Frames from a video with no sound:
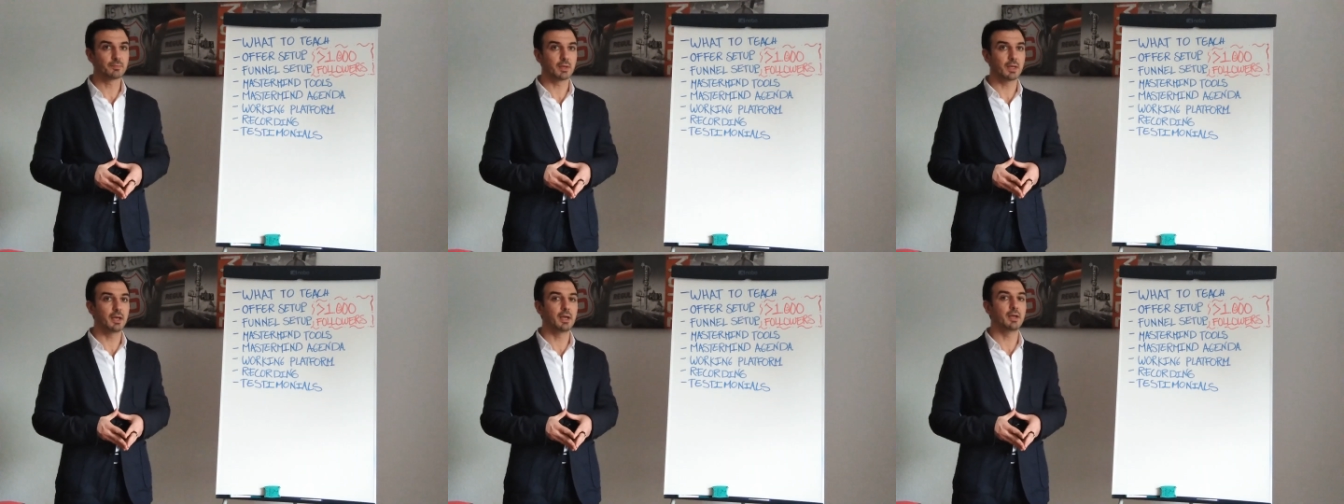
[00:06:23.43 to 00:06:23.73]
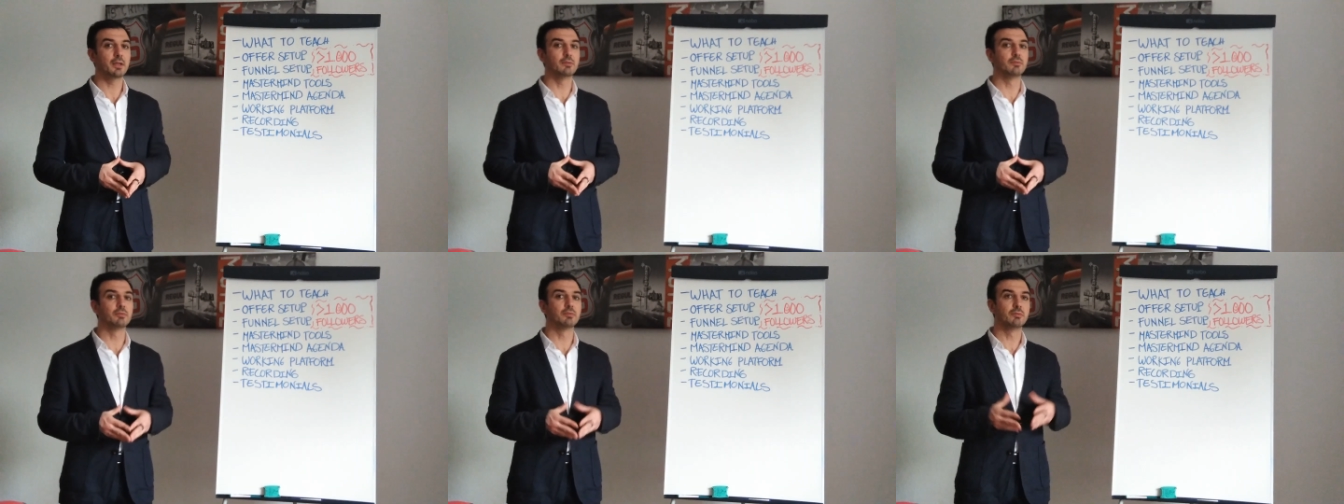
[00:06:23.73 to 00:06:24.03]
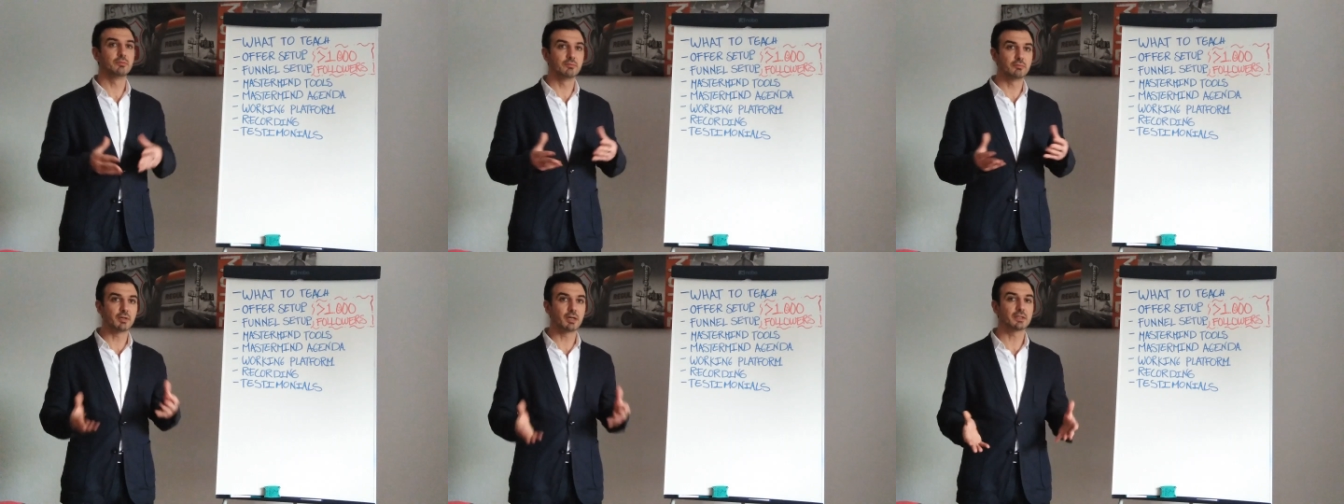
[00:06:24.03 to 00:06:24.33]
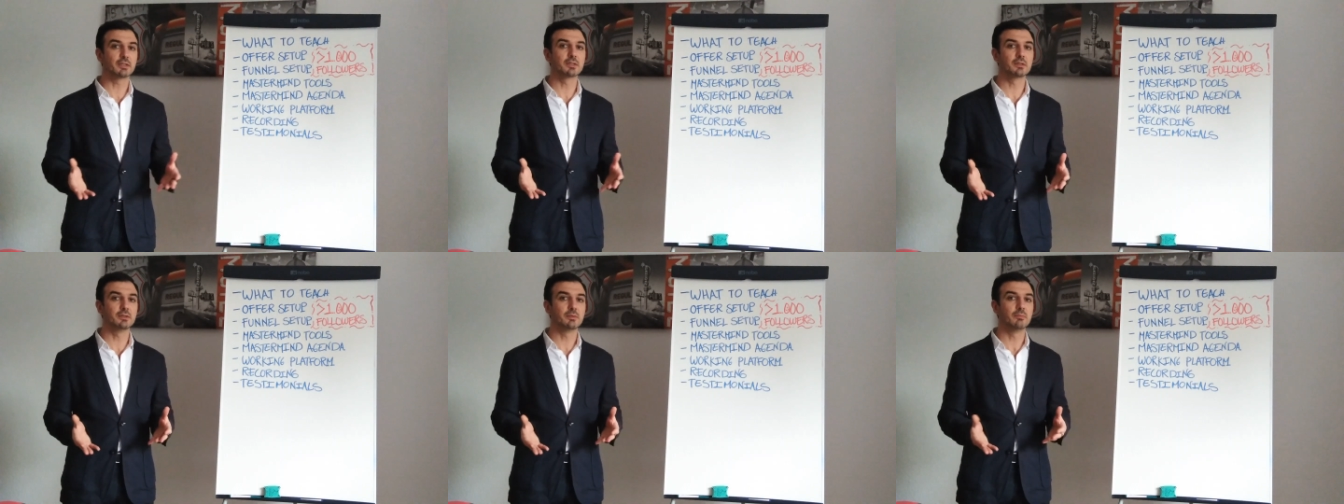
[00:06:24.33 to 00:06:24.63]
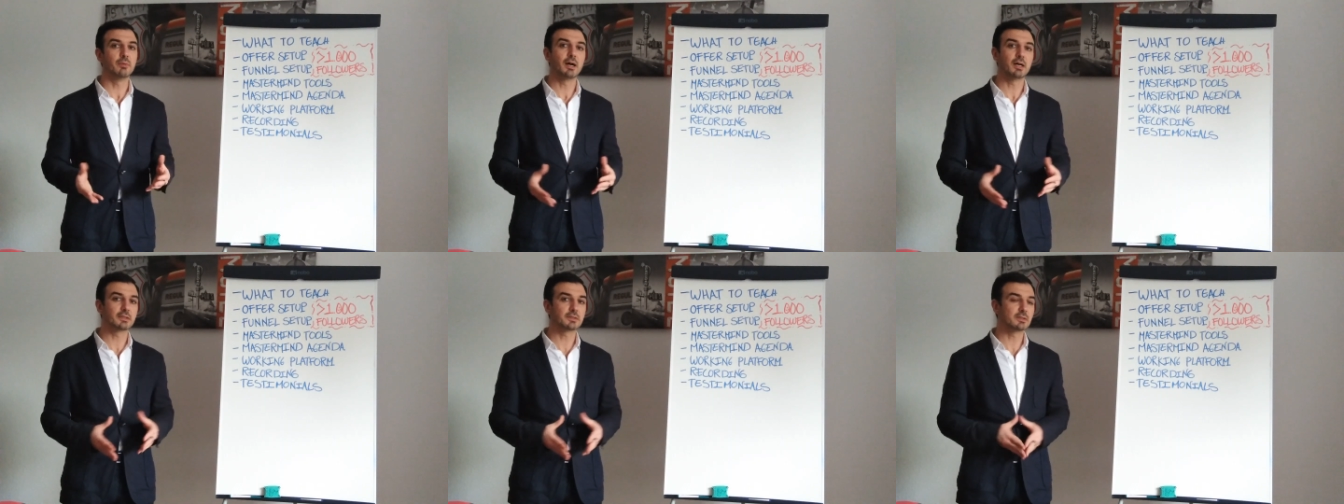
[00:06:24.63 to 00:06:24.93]
and running the
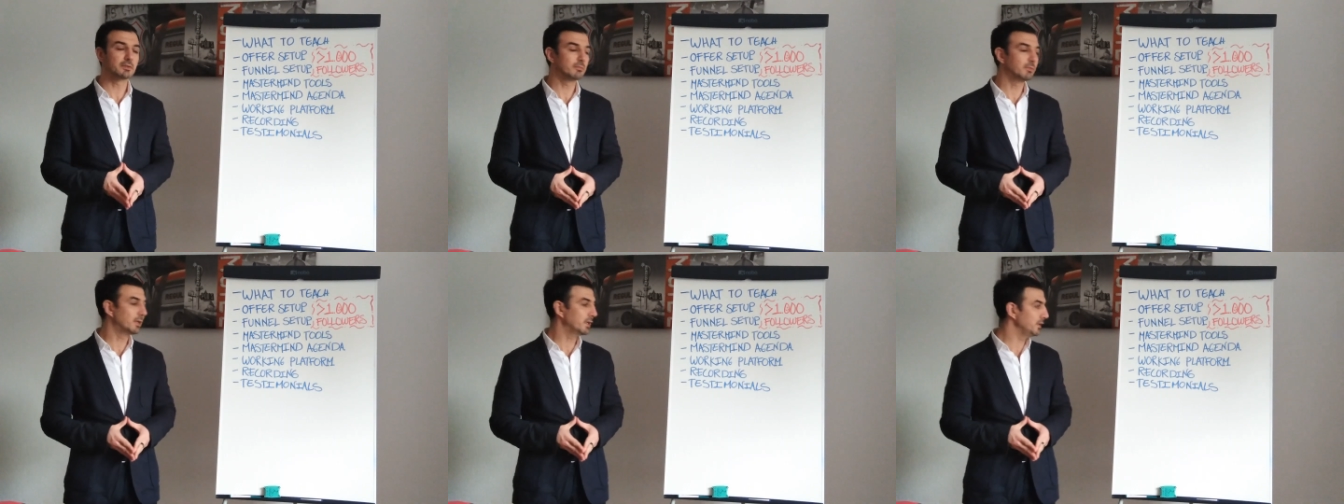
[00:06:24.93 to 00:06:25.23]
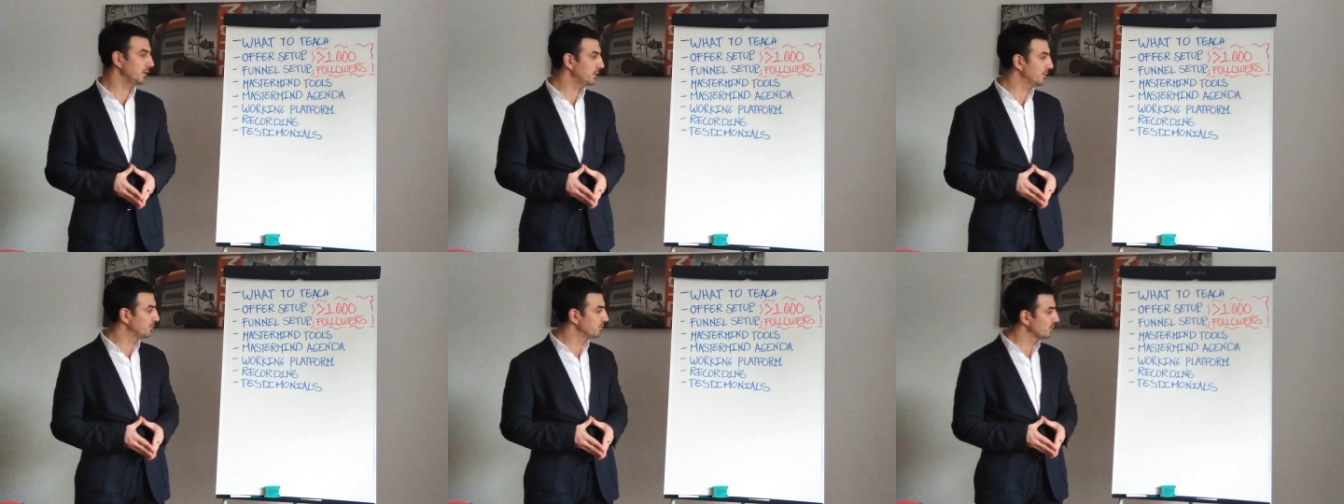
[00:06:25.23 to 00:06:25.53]
mastermind,